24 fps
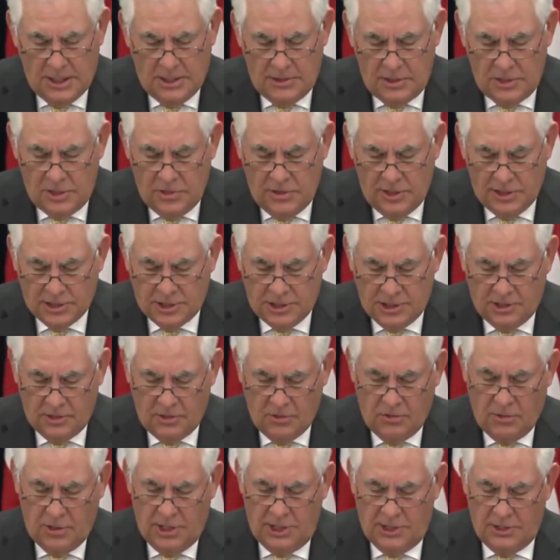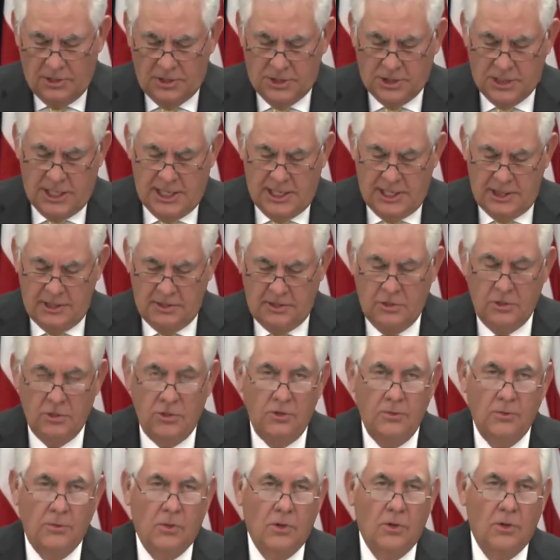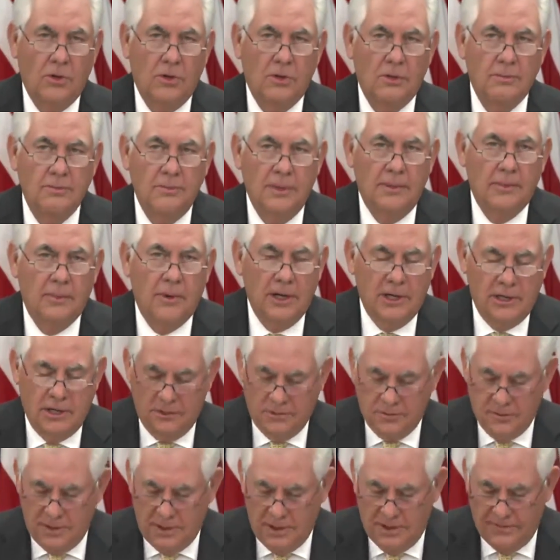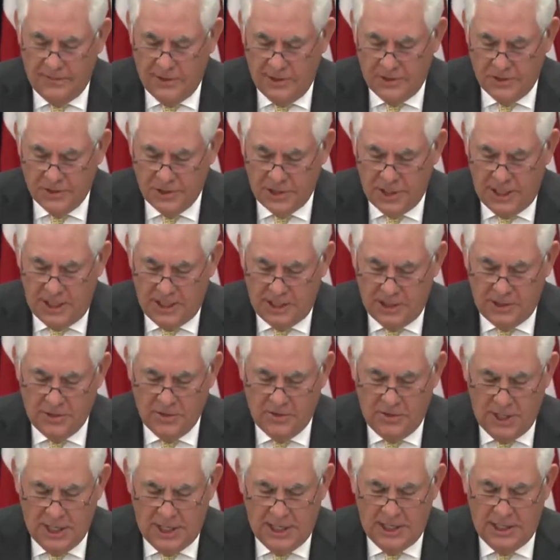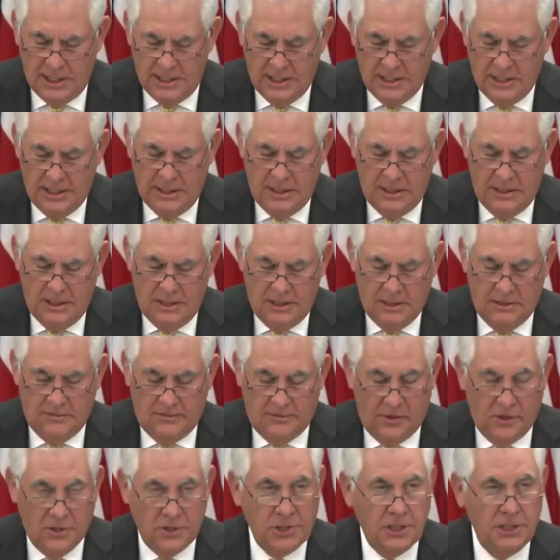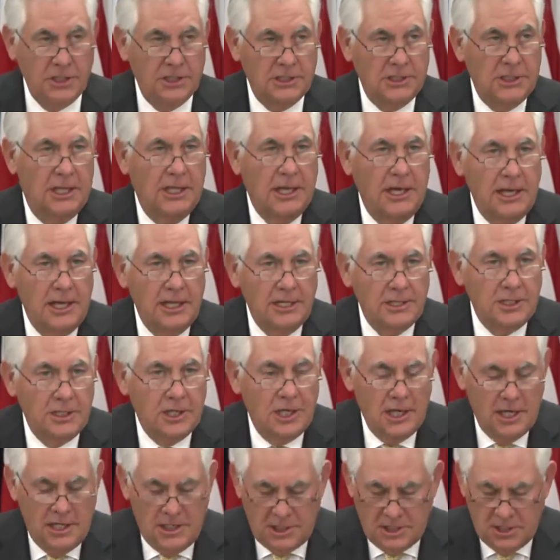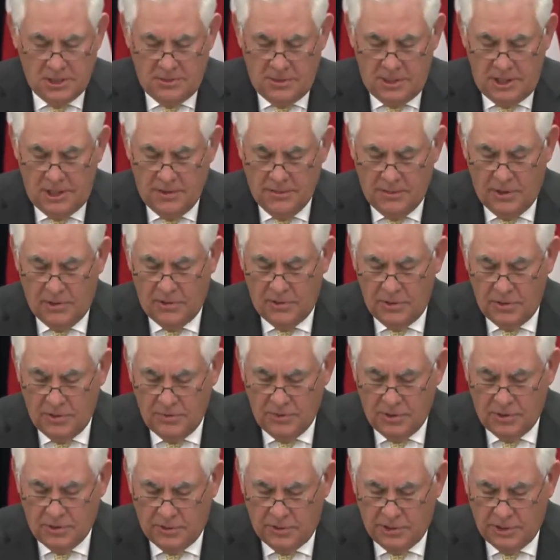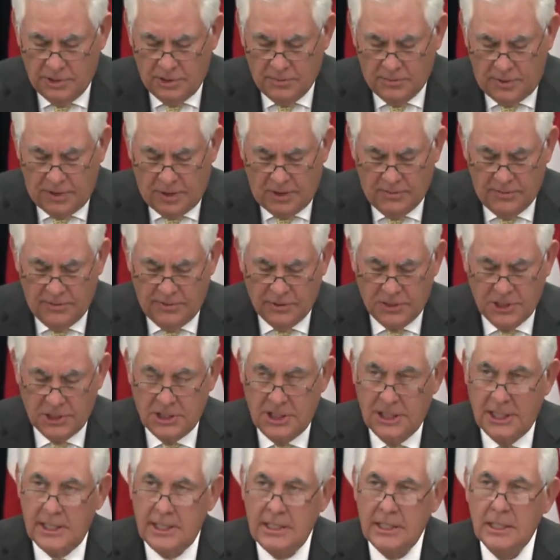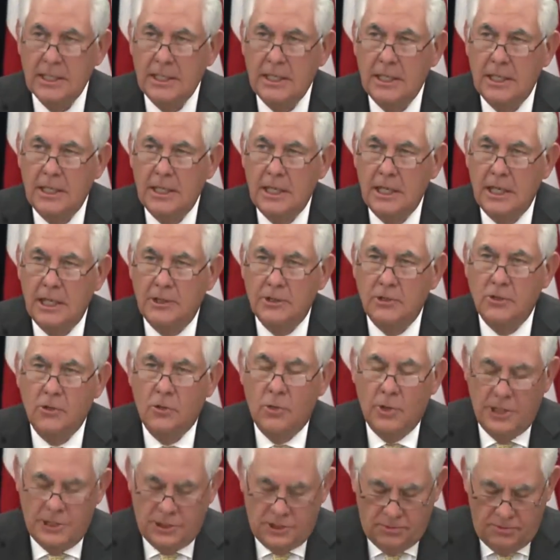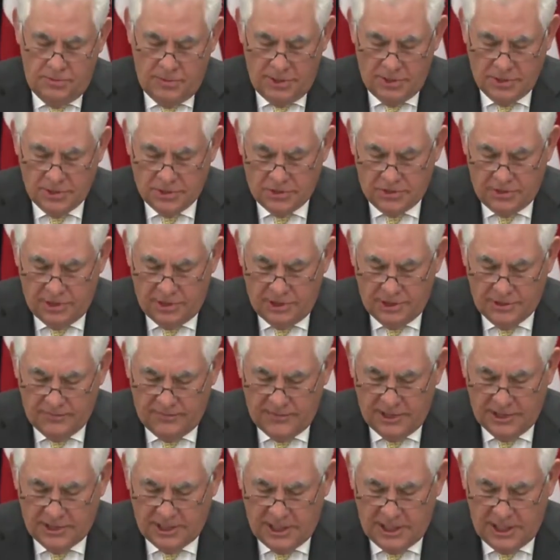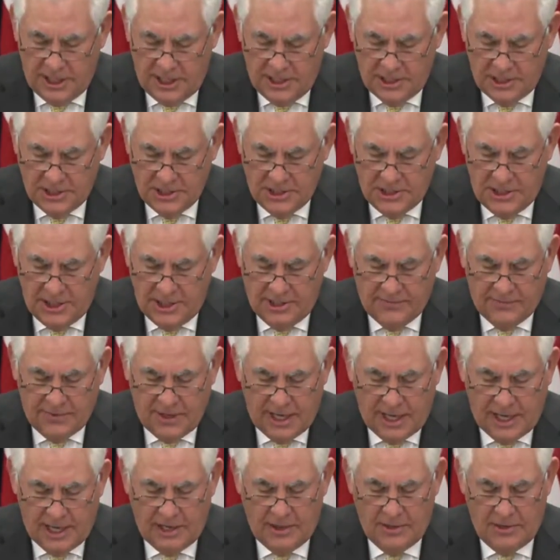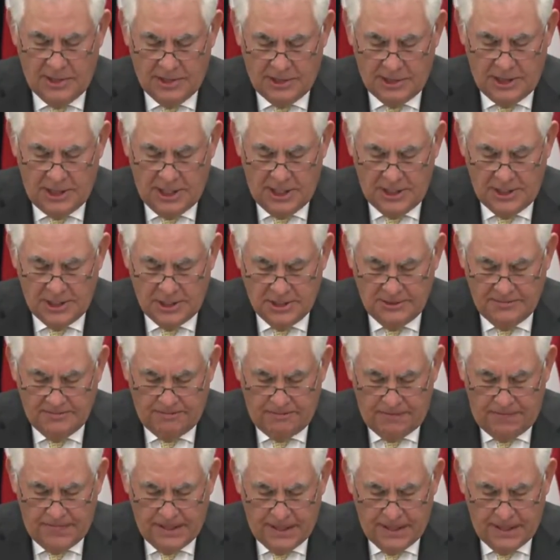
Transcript: The U.S. and Kuwait are signing two more Memorandum of Understanding today. The first is an education MOU between the Department of State and Kuwait's Ministries of Education and of Higher Education.